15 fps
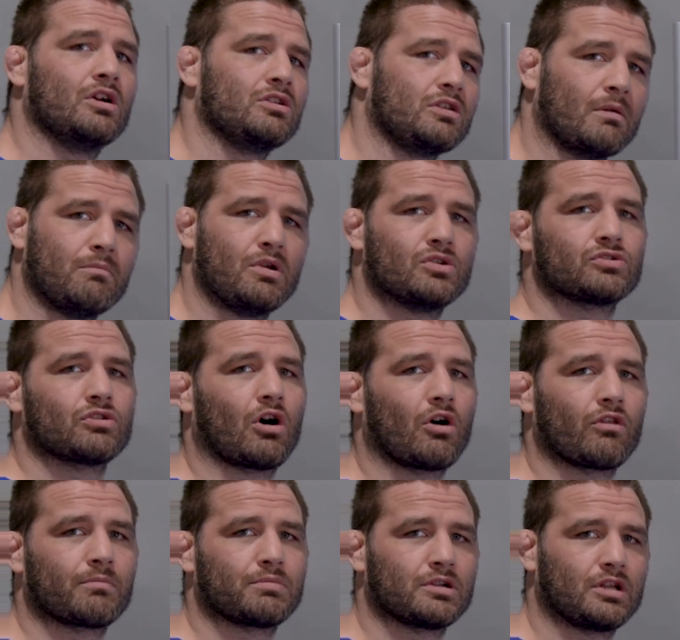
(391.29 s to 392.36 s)
you missed all
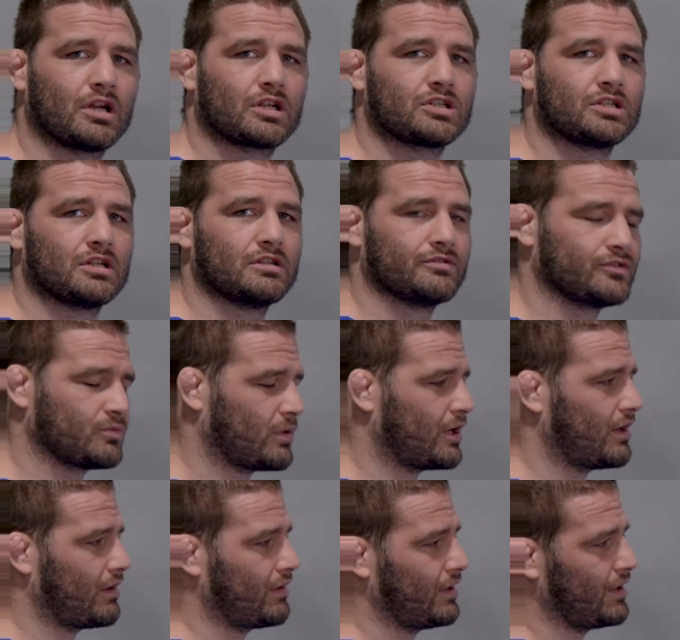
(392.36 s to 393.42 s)
the predictions.
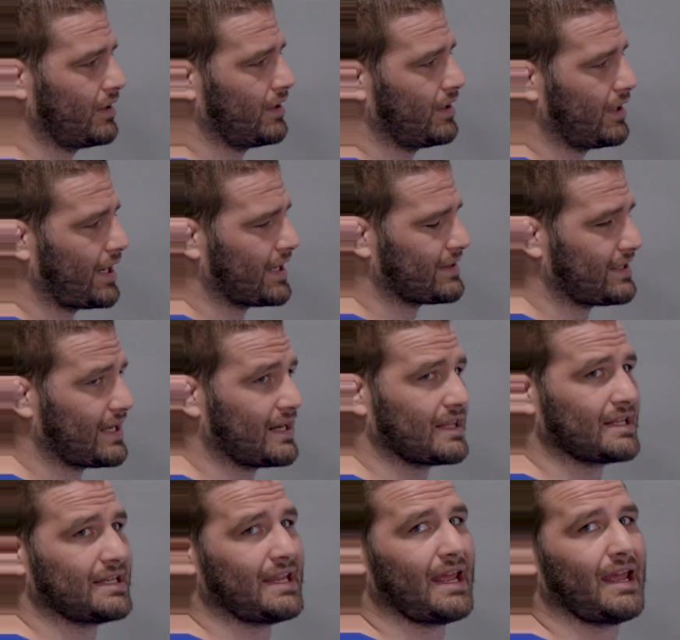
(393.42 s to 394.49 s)
Well, at the end
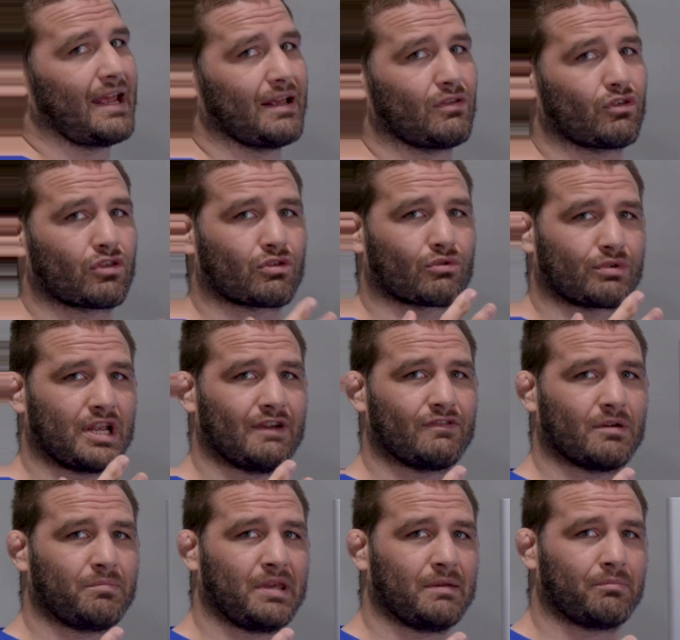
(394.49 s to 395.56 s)
of the day, 3 of
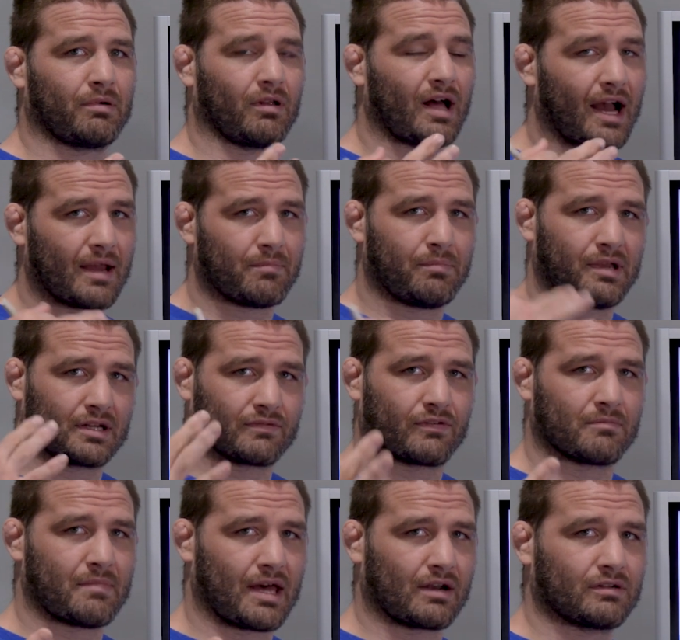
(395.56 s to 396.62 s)
the people I picked
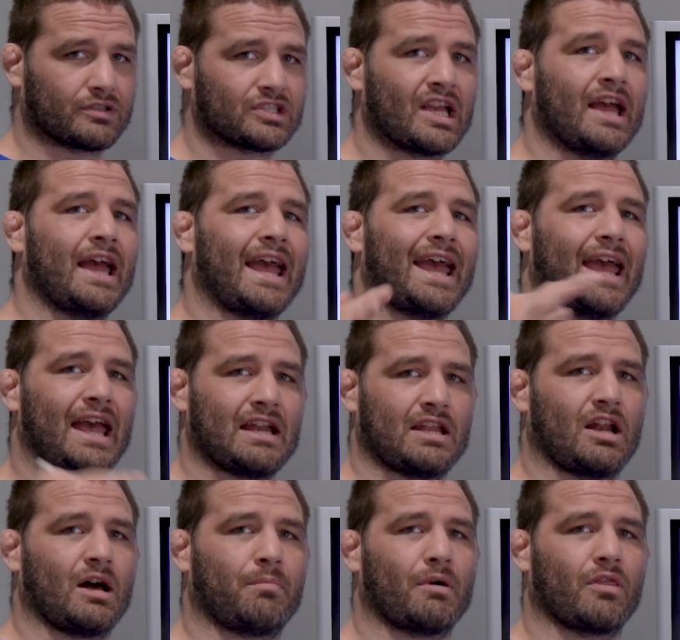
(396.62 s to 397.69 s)
for medals
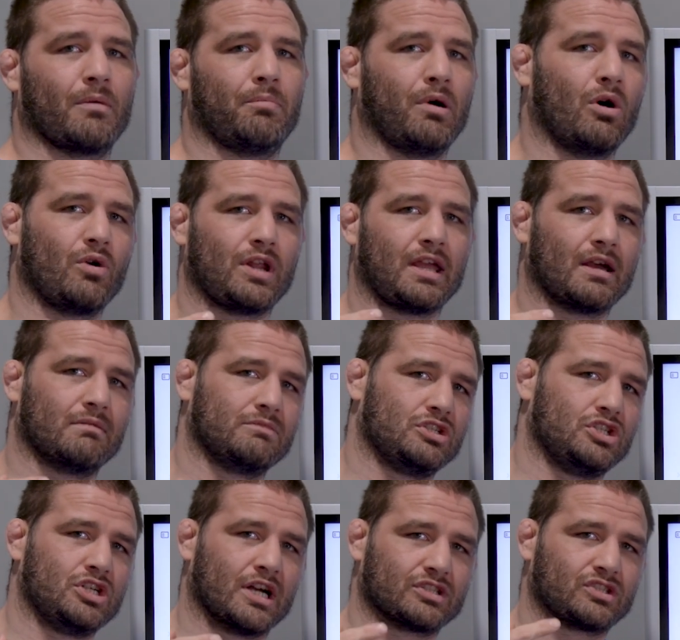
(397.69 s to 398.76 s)
ended up on the podium,
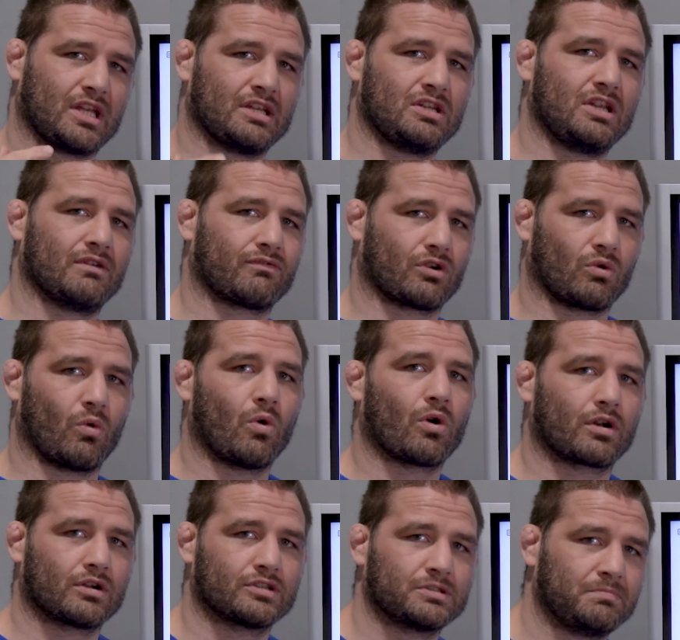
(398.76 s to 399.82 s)
just in different
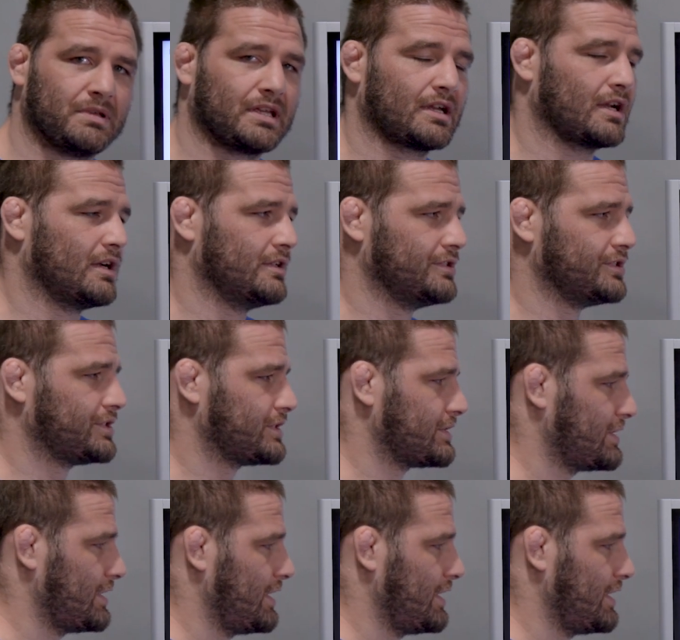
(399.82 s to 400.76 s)
orders, because